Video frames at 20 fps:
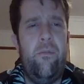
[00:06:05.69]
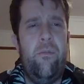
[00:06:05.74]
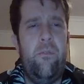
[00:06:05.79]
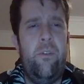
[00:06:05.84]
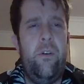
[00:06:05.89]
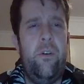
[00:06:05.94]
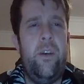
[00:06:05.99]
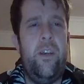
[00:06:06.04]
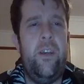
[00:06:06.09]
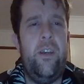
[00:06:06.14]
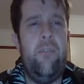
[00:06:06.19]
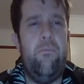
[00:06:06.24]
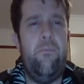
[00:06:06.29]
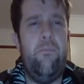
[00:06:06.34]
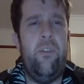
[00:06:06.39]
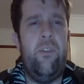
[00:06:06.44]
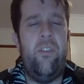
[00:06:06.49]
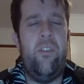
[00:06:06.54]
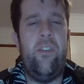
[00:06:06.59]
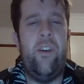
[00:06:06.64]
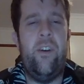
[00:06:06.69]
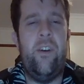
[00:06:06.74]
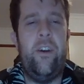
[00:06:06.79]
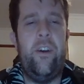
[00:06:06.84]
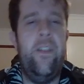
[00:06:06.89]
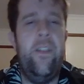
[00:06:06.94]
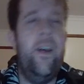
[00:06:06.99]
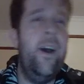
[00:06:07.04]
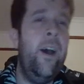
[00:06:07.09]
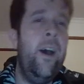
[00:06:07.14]
Wait, 6 can't
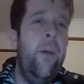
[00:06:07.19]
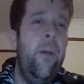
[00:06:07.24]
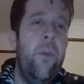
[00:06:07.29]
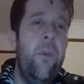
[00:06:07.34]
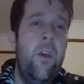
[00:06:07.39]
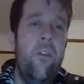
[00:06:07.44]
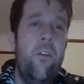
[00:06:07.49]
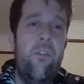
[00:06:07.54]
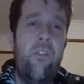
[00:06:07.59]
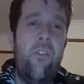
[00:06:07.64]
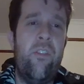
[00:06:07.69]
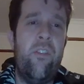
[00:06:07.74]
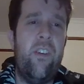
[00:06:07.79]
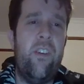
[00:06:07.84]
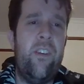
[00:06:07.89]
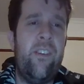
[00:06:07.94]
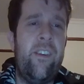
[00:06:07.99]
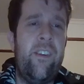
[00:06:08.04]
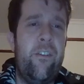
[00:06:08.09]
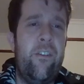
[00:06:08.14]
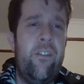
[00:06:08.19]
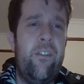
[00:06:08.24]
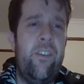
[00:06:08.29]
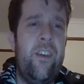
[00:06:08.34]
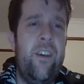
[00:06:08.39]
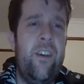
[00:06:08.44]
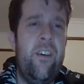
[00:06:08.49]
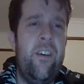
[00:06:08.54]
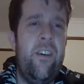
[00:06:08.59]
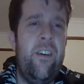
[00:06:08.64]
go there. So 6 goes
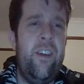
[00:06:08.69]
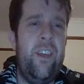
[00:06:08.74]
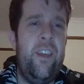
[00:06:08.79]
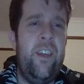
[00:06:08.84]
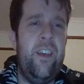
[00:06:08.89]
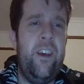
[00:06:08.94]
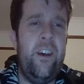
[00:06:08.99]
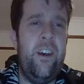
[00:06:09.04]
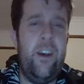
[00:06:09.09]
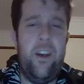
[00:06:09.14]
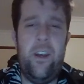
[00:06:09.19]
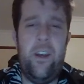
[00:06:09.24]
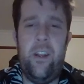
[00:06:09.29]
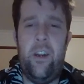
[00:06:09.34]
here, here,